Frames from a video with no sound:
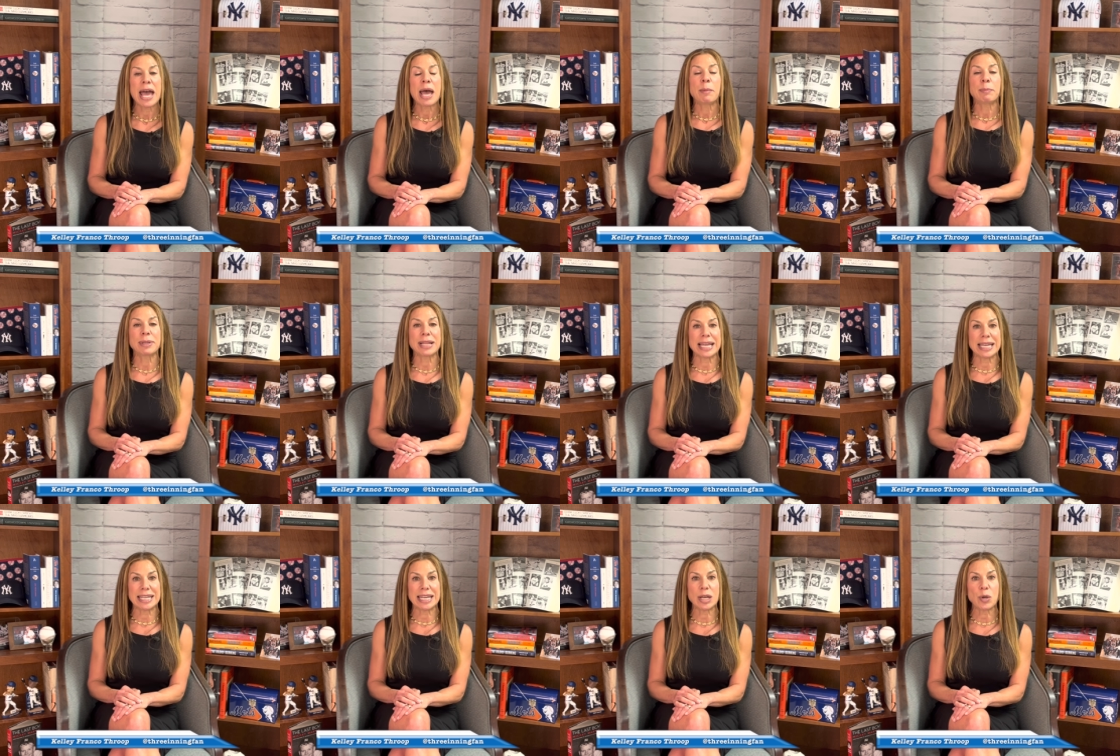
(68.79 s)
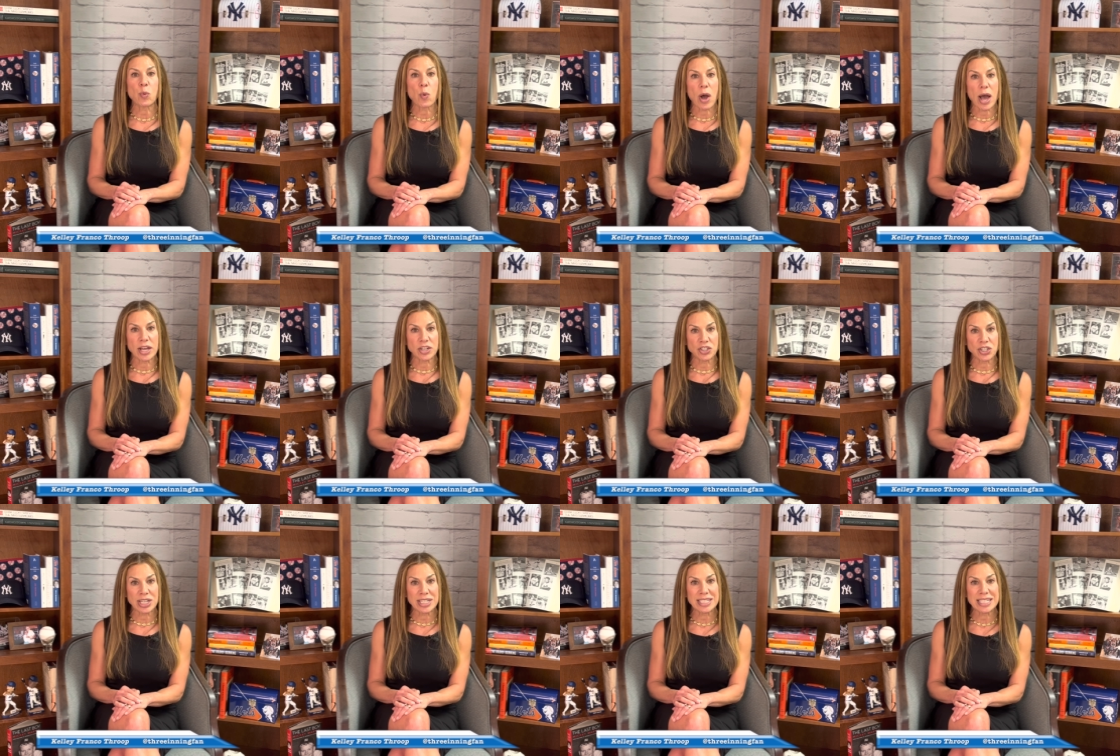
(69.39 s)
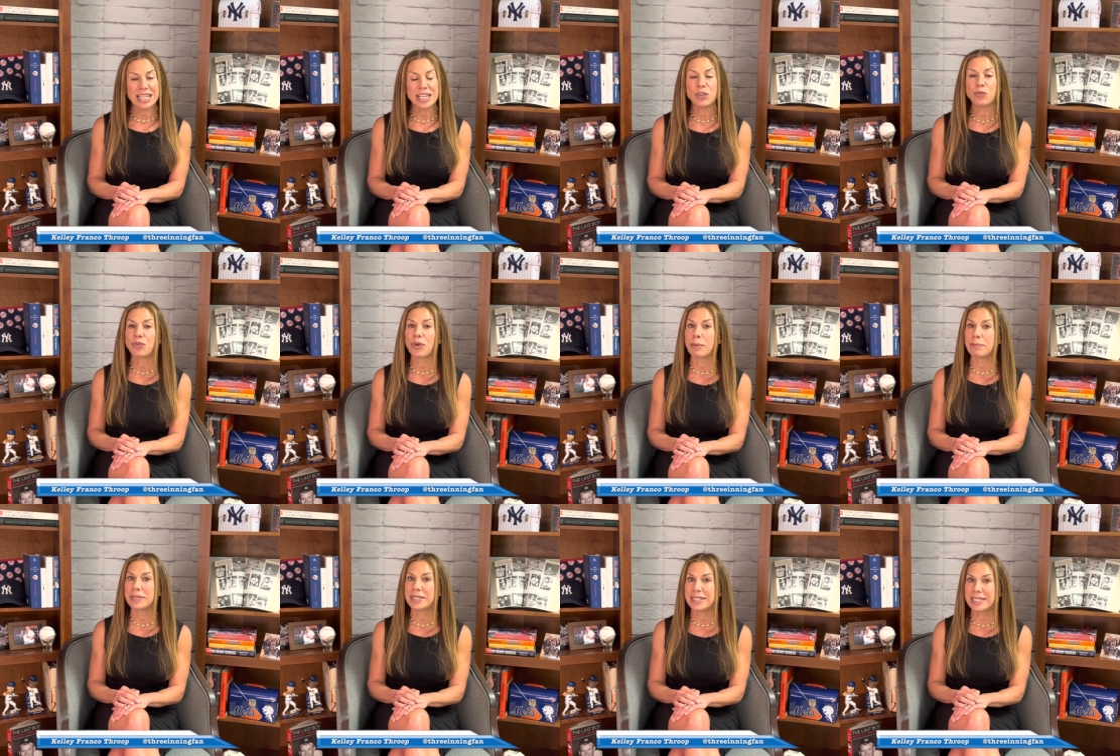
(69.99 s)
played in Washington
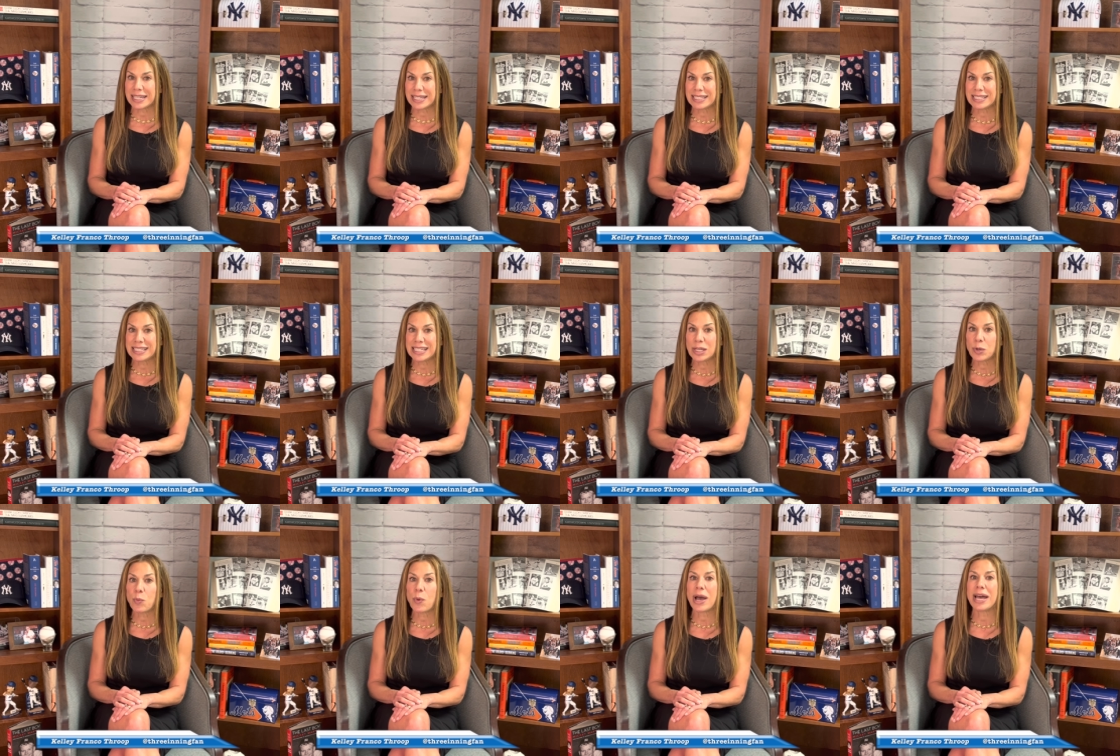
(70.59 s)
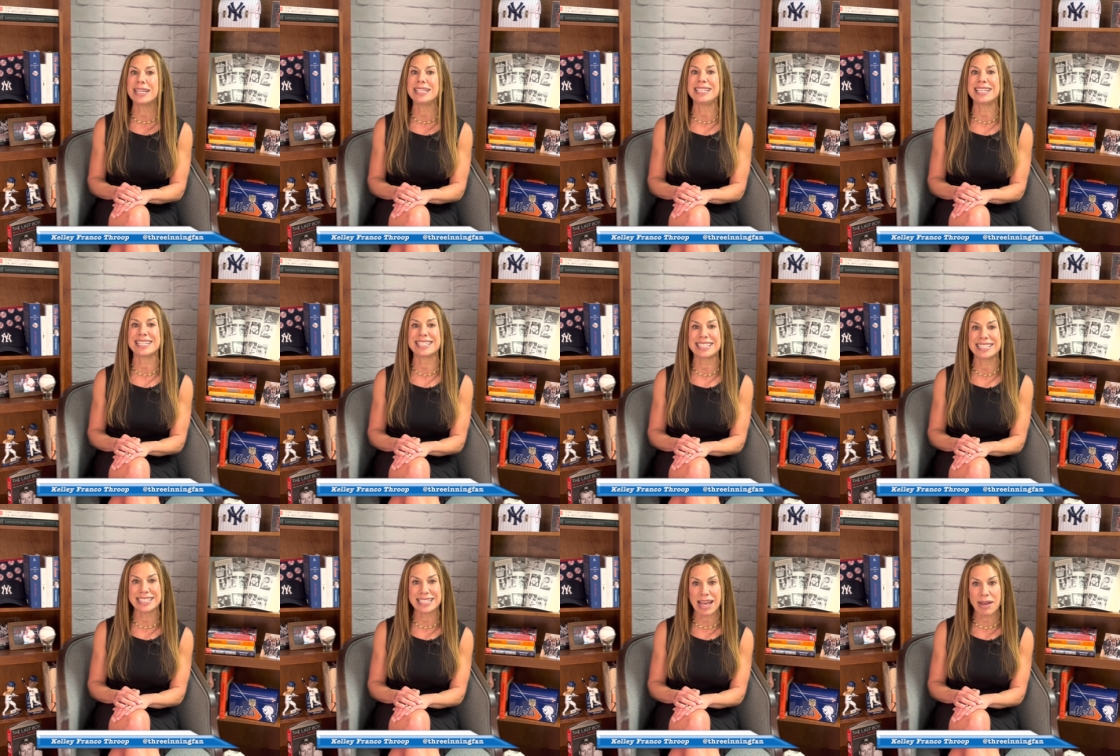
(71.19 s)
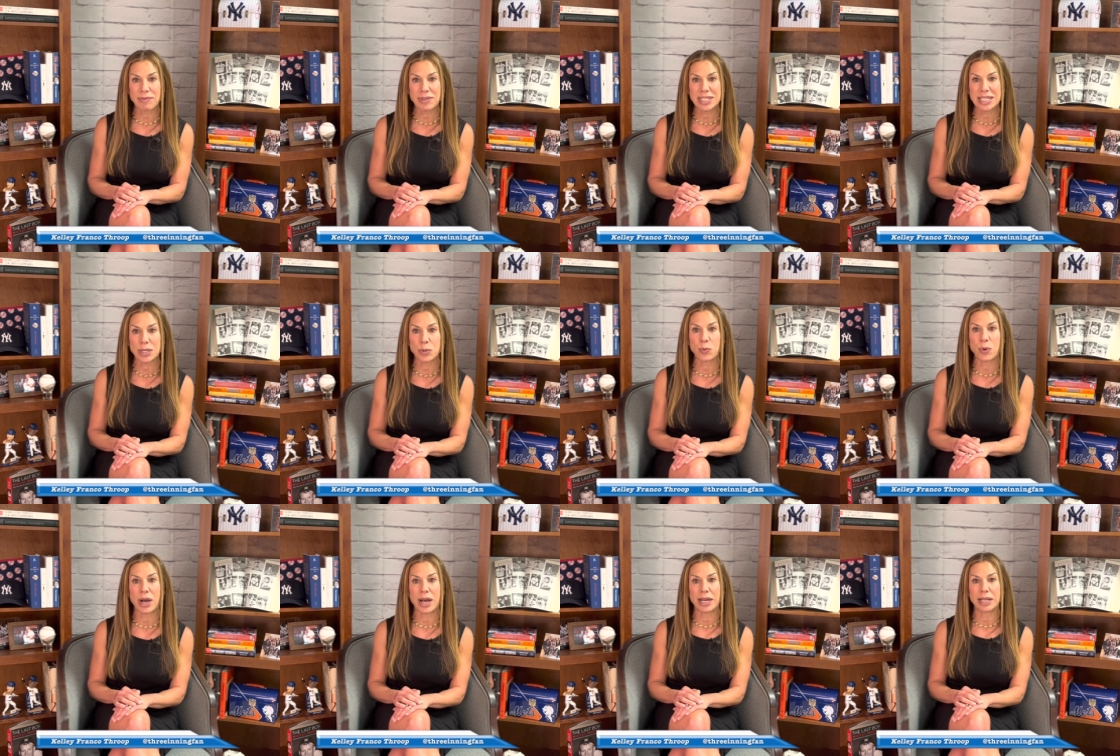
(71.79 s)
from 61 to
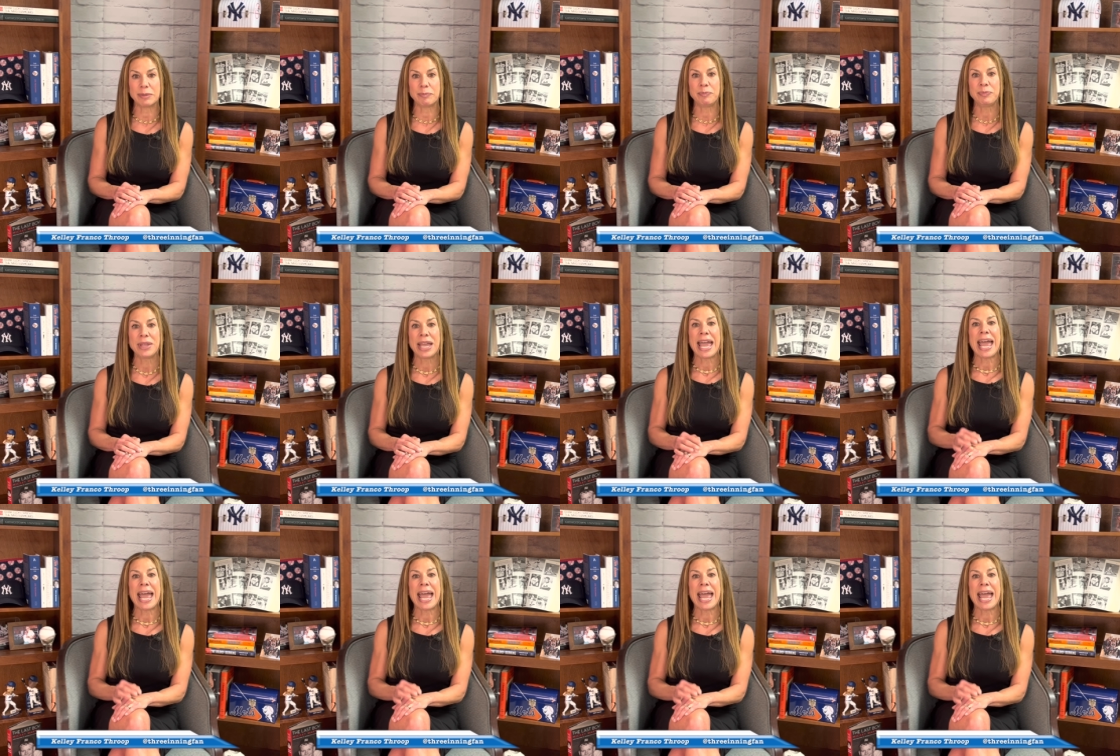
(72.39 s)
71,